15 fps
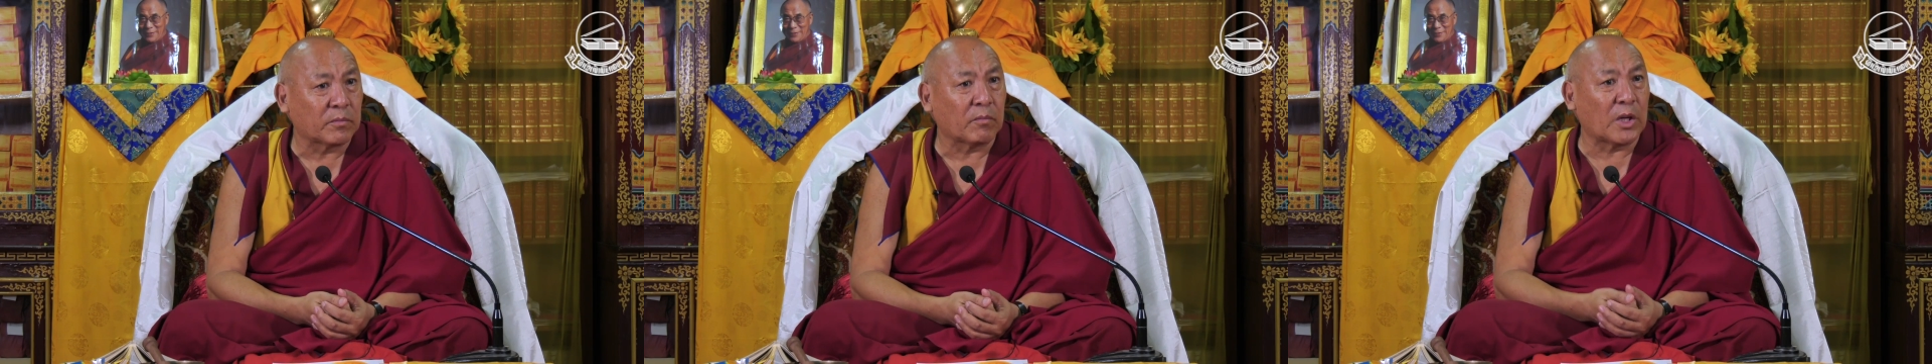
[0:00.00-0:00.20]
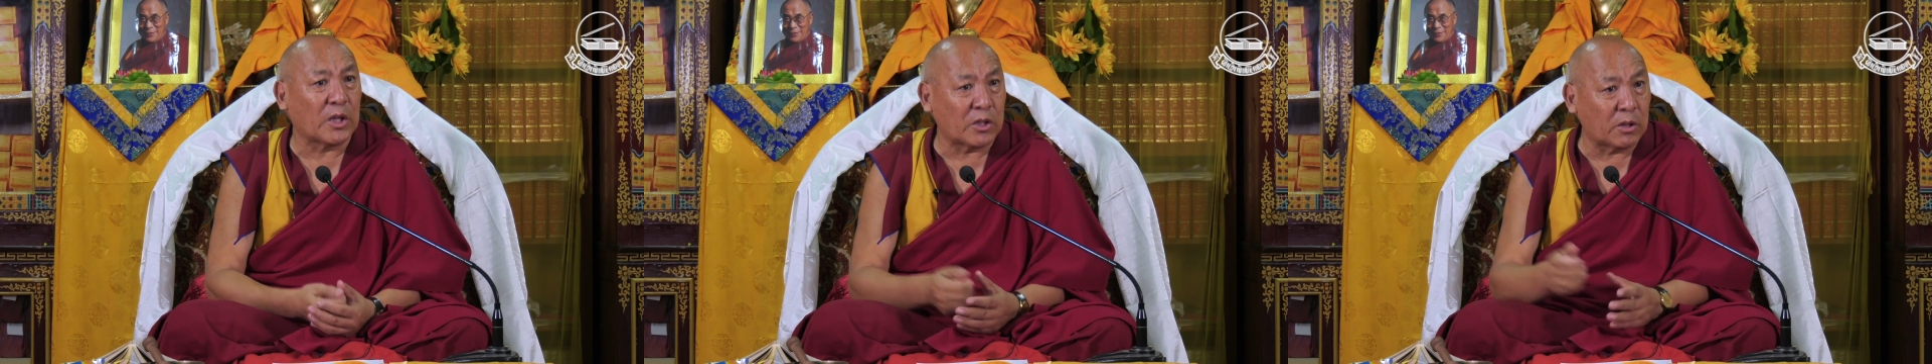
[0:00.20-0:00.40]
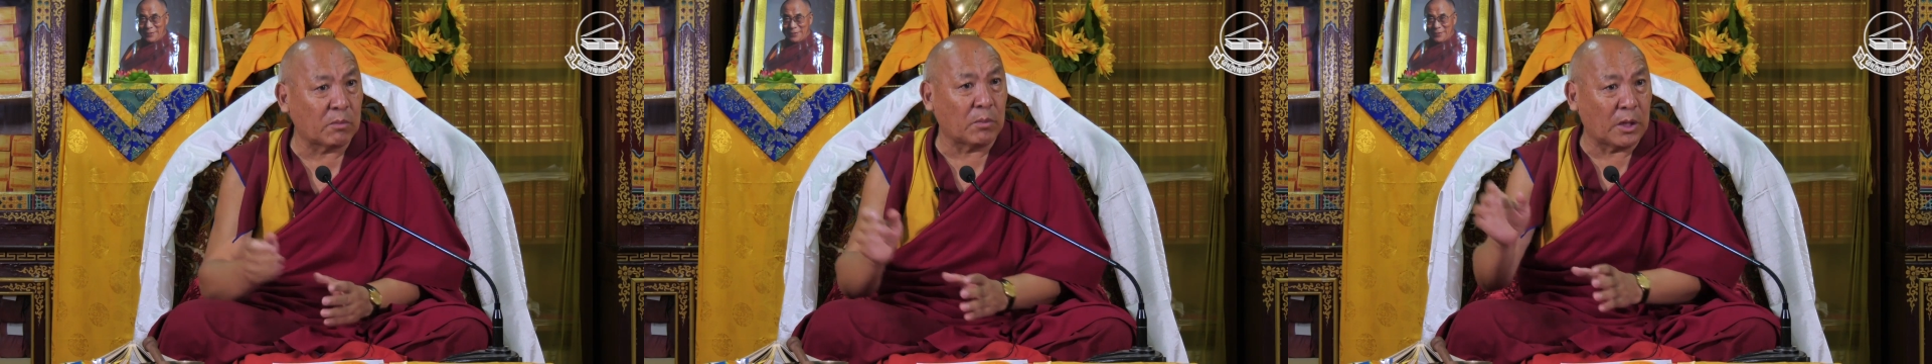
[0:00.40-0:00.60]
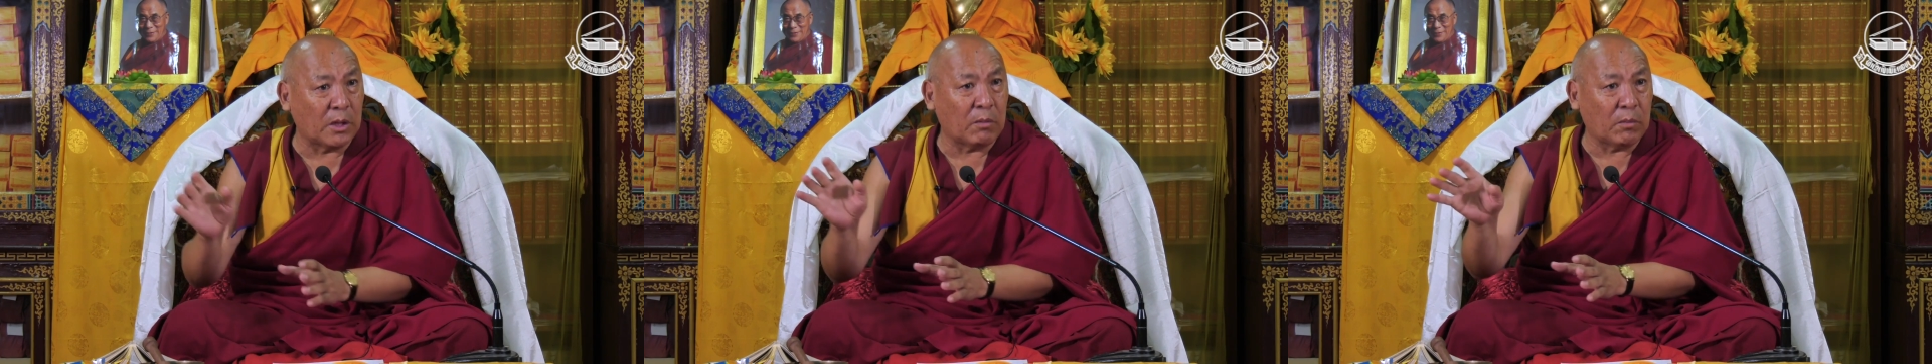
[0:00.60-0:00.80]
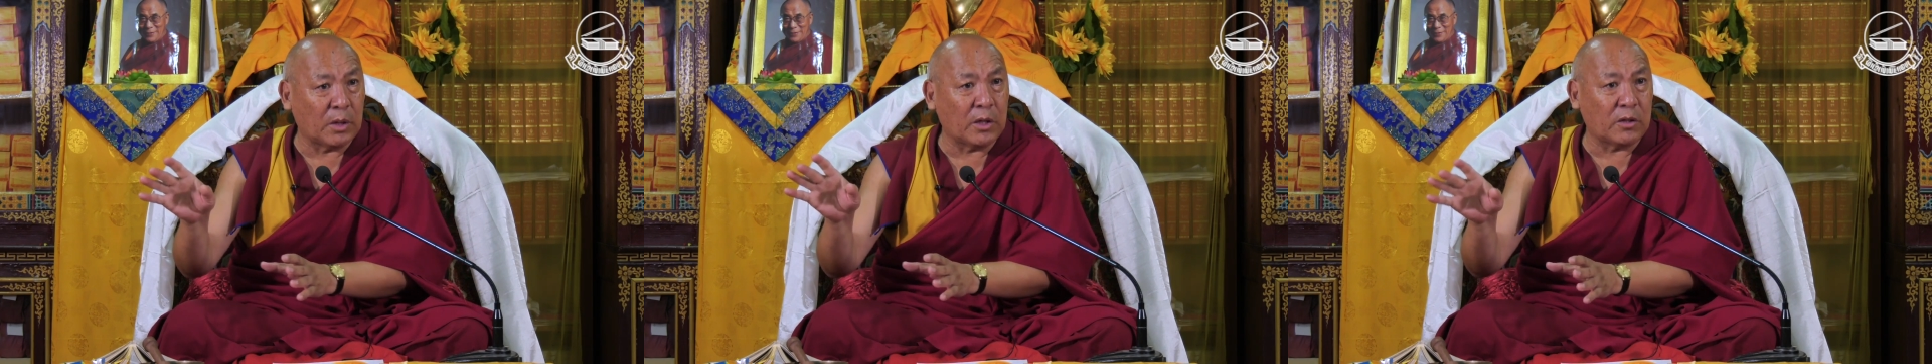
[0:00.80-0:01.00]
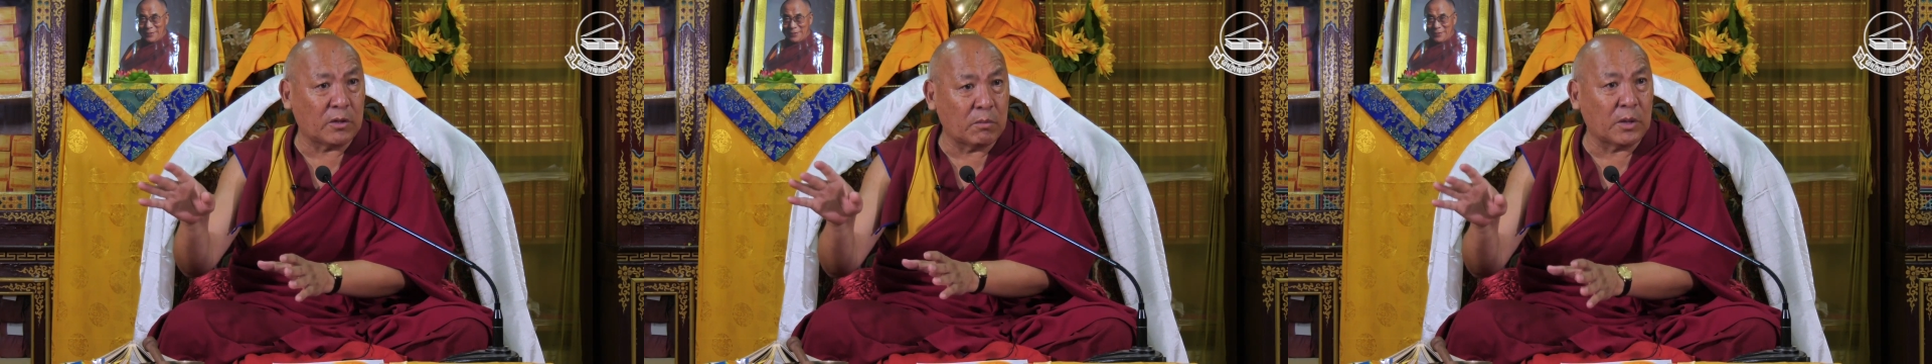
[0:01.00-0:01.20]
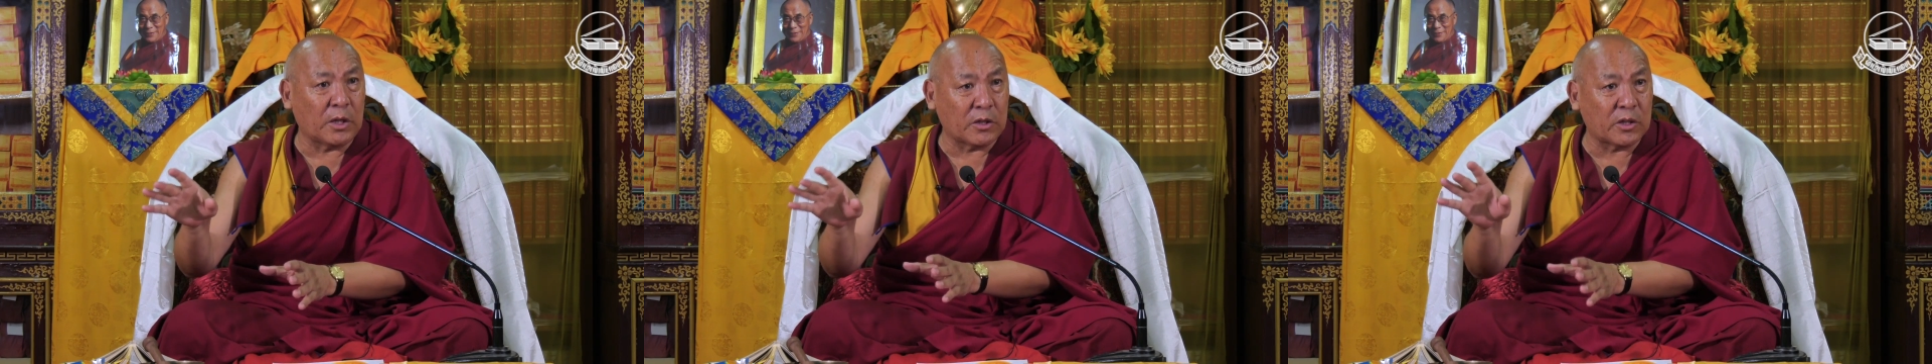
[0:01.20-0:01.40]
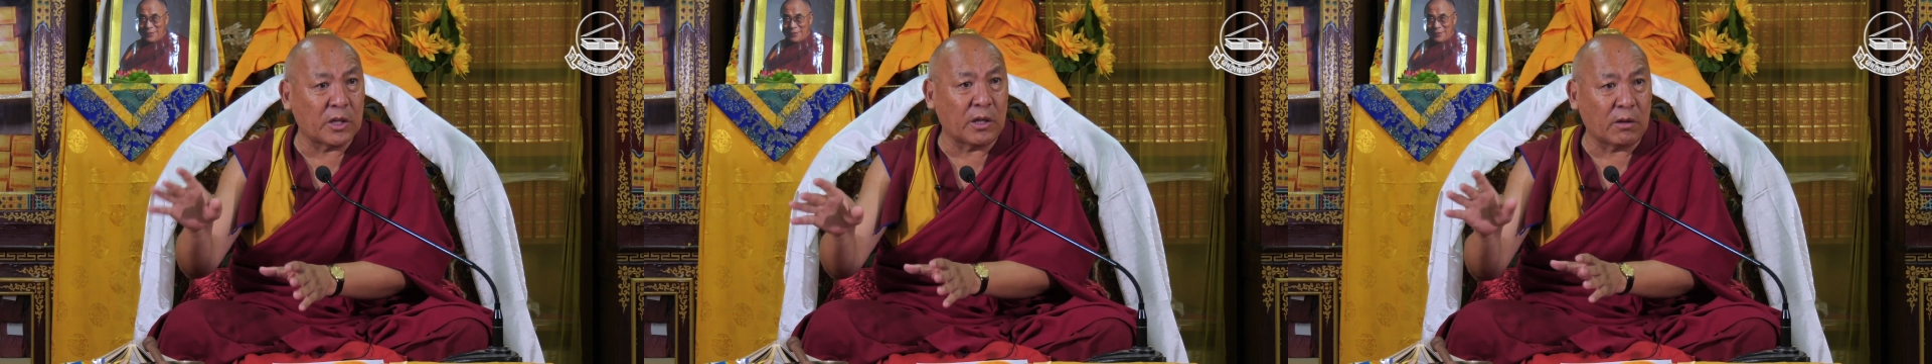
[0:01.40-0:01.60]
My, my, my,
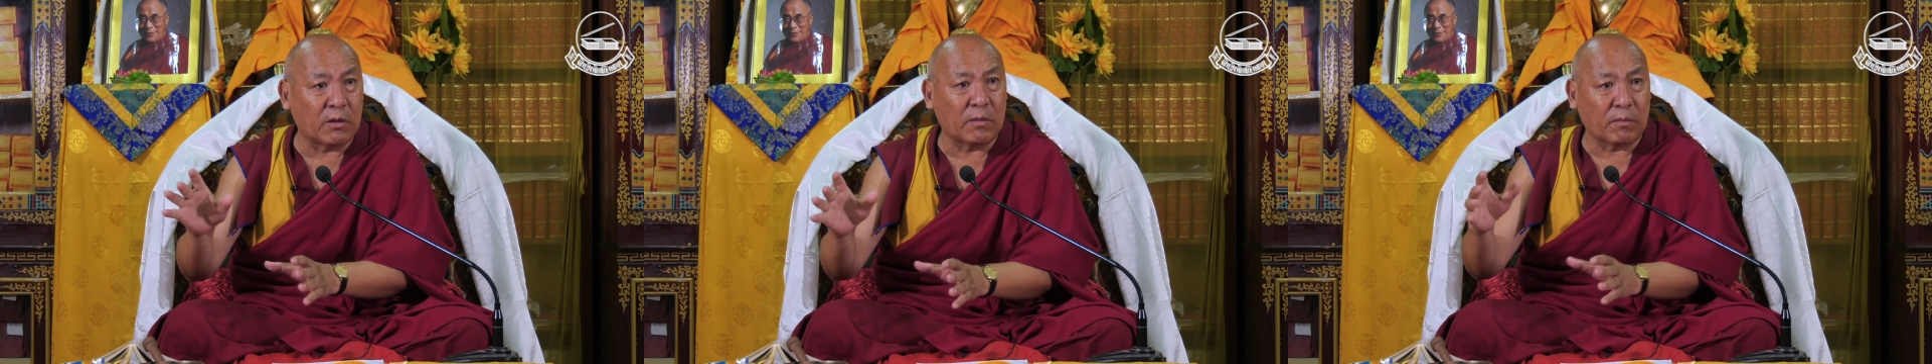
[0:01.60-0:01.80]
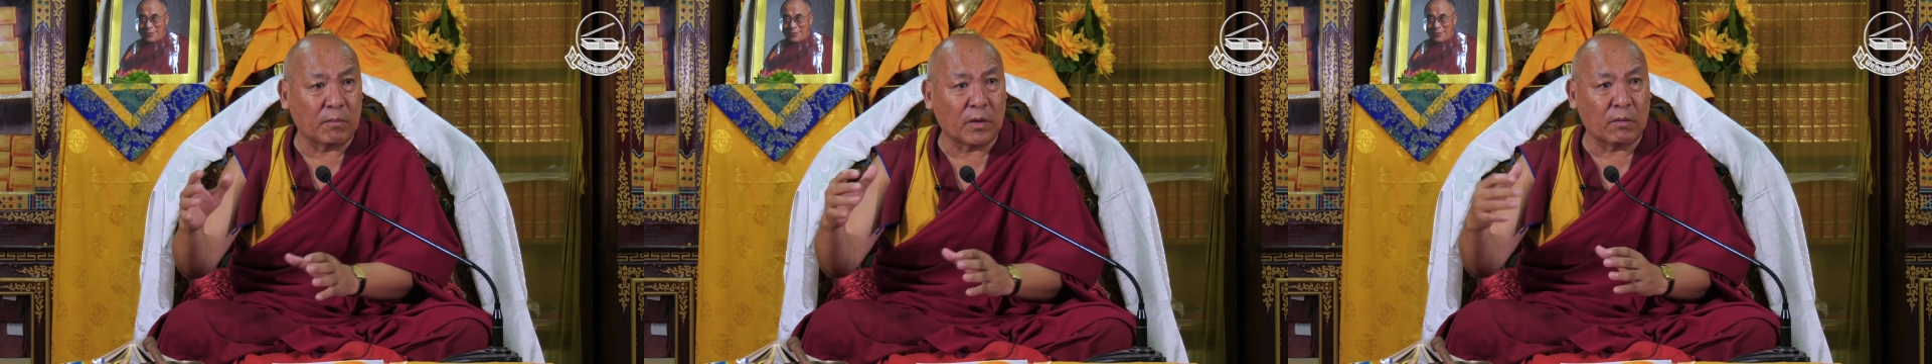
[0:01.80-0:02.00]
my son